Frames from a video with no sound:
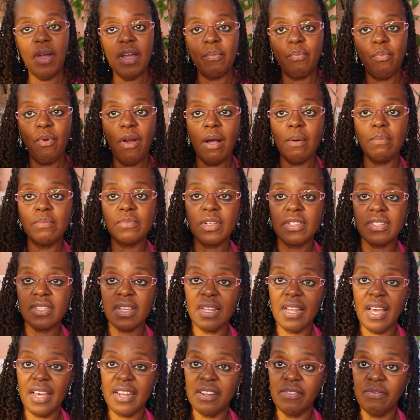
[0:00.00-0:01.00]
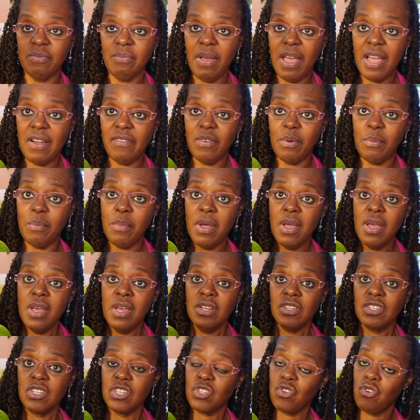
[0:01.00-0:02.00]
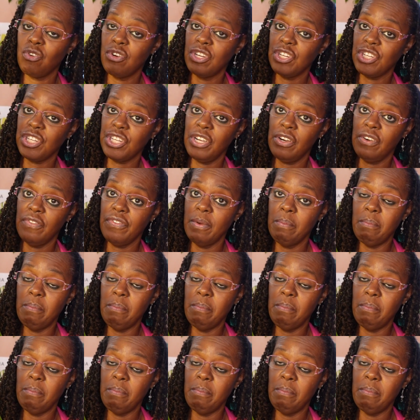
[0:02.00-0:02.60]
have problems, because a lot of them have them just on a shelf,